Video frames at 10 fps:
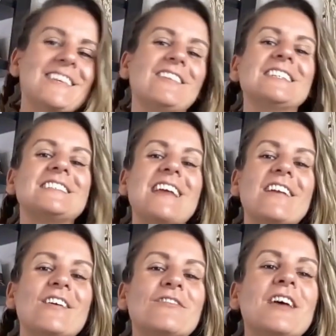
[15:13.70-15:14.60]
and so
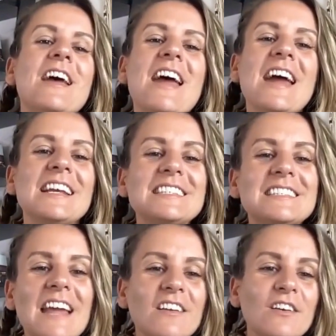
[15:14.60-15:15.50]
instead of
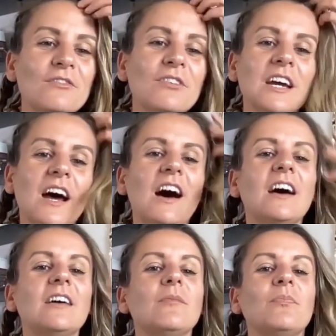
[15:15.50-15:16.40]
instead of
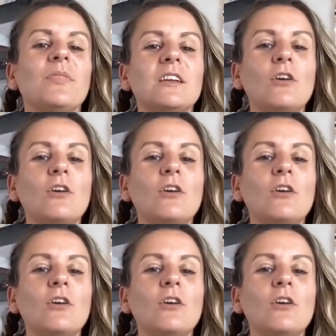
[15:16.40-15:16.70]
um,